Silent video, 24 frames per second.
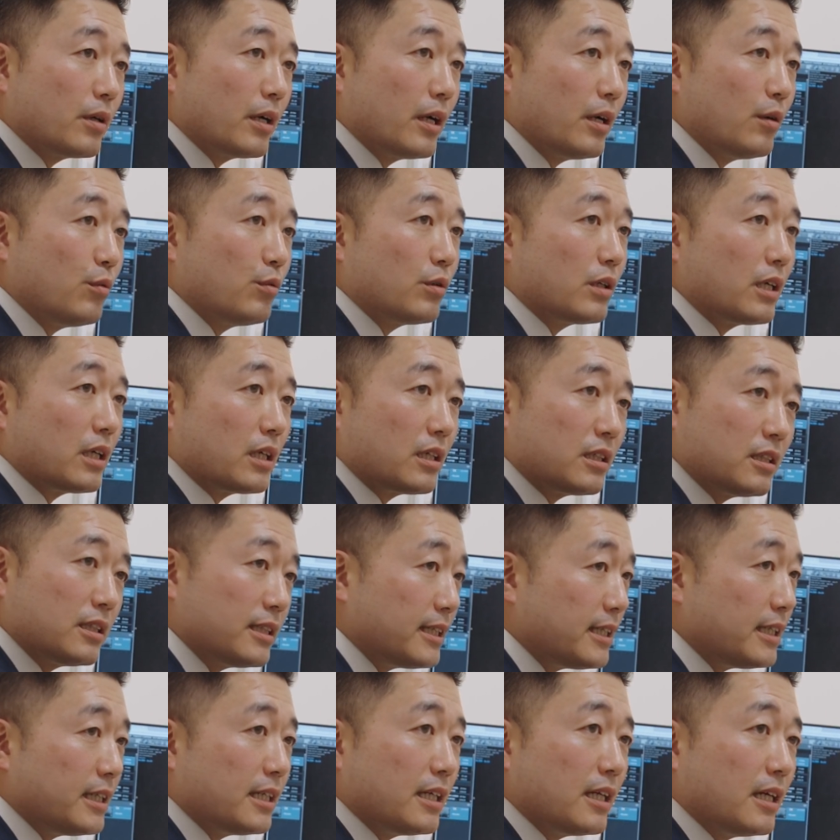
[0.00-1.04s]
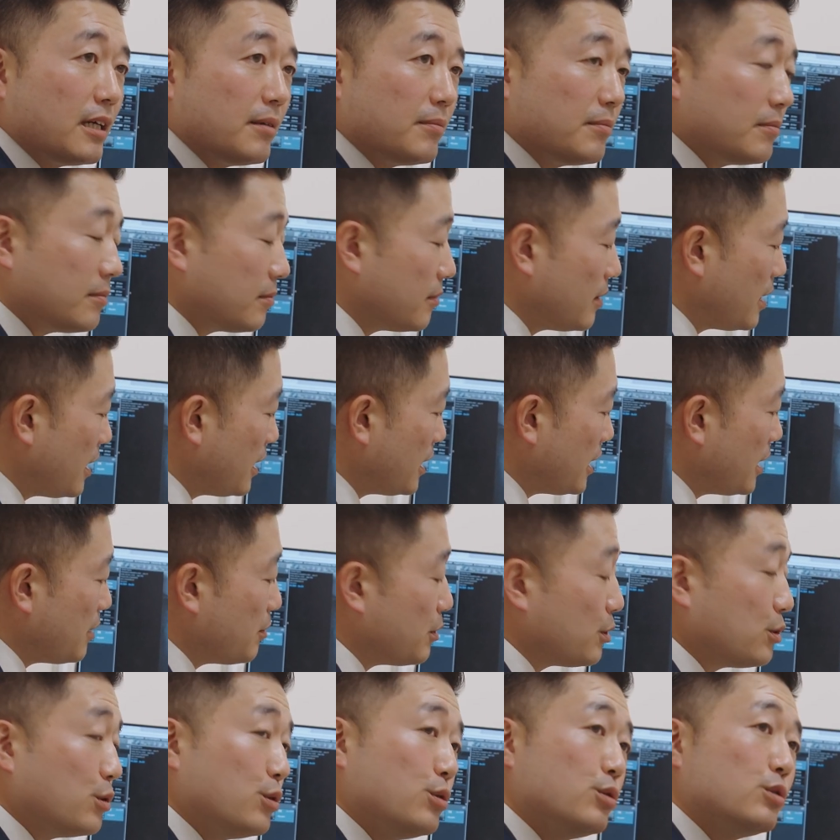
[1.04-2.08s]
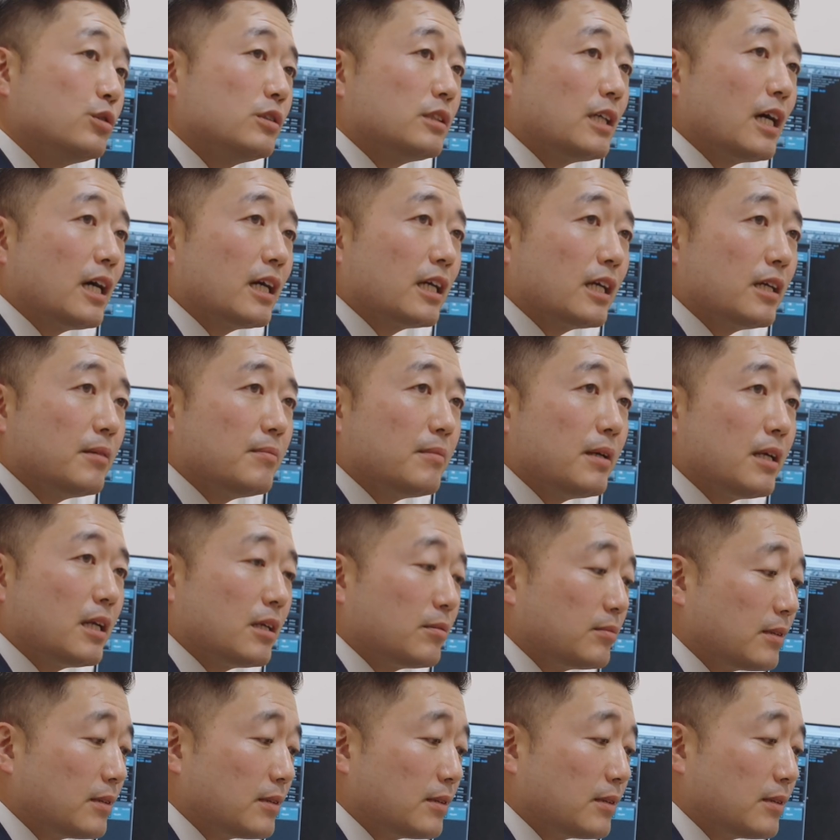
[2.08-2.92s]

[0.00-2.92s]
including direct anterior hip replacement. Using